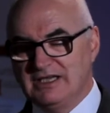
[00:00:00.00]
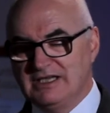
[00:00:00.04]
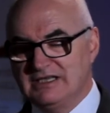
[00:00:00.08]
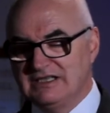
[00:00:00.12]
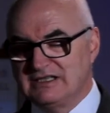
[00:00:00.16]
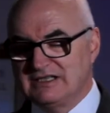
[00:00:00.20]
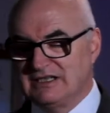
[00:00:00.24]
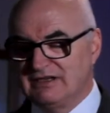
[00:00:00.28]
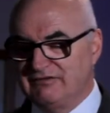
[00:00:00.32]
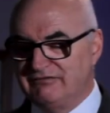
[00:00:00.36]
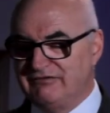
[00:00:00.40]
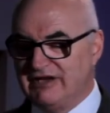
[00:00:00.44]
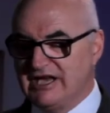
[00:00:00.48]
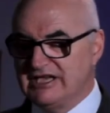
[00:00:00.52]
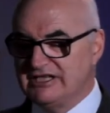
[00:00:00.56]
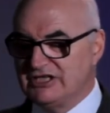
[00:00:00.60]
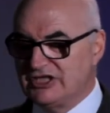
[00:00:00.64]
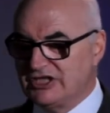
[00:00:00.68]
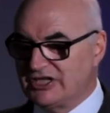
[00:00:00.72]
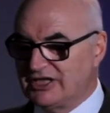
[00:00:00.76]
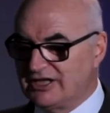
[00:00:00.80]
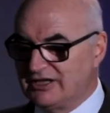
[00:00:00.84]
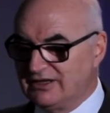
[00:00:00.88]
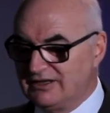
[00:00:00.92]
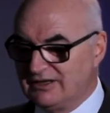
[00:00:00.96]

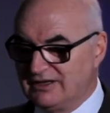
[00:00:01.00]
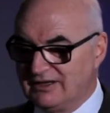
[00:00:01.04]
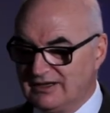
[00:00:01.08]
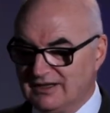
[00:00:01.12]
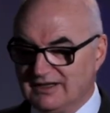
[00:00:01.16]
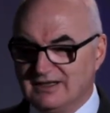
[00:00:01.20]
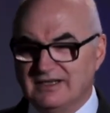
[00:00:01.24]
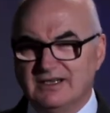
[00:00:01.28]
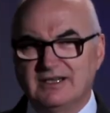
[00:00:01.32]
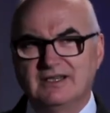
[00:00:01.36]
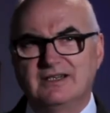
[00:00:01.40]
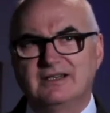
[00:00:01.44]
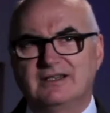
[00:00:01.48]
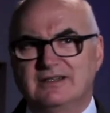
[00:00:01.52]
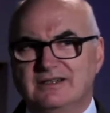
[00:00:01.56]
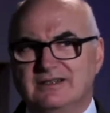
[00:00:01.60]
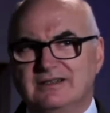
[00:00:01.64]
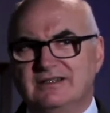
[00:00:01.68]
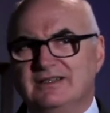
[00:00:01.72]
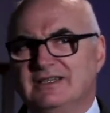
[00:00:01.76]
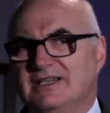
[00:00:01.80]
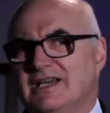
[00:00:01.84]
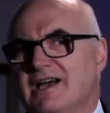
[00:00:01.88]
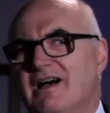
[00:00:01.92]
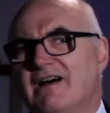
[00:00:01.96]
intervention,
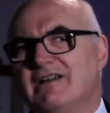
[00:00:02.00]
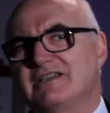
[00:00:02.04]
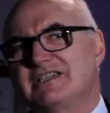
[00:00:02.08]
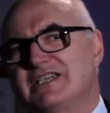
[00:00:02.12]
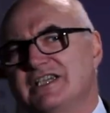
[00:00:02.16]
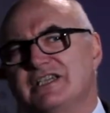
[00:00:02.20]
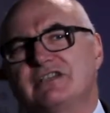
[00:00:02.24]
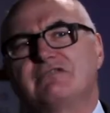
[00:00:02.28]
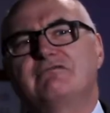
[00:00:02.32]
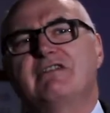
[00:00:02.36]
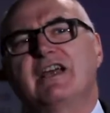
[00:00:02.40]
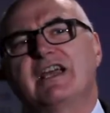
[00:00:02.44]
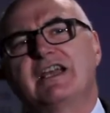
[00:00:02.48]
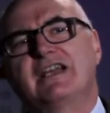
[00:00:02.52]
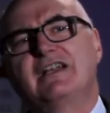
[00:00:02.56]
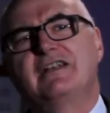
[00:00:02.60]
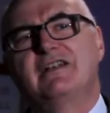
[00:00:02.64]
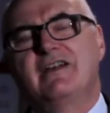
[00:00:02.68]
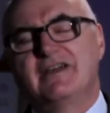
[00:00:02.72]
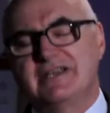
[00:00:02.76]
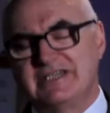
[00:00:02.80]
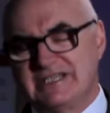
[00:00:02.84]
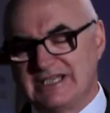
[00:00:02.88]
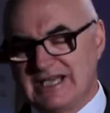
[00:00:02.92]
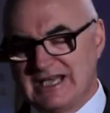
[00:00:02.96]
the artist
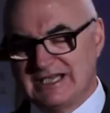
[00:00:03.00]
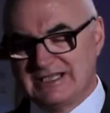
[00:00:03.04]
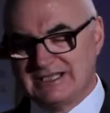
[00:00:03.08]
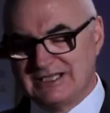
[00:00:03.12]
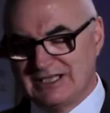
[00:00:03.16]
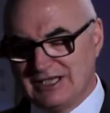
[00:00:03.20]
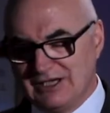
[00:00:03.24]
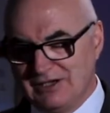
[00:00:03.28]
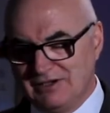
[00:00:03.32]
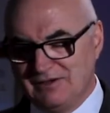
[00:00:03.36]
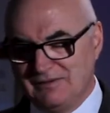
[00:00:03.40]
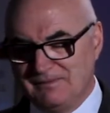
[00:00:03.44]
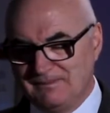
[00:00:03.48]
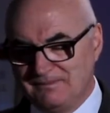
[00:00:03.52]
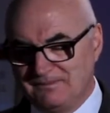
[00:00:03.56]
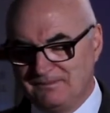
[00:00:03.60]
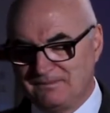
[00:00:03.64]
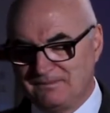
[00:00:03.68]
recognised that too.